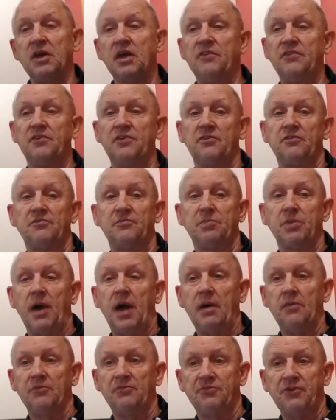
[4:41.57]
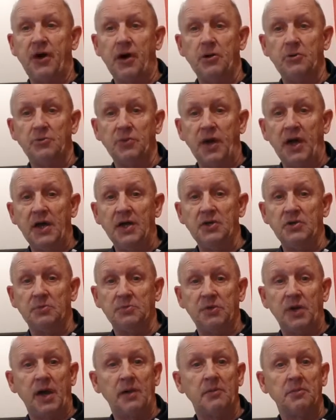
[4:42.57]
If you're far right,
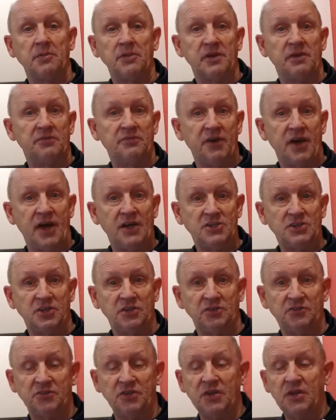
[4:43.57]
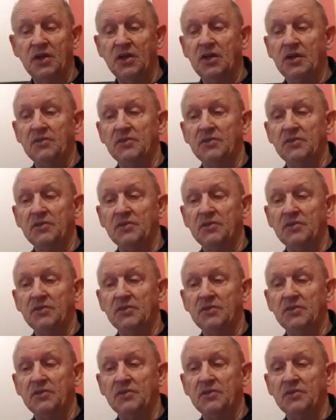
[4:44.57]
you're probably a fascist.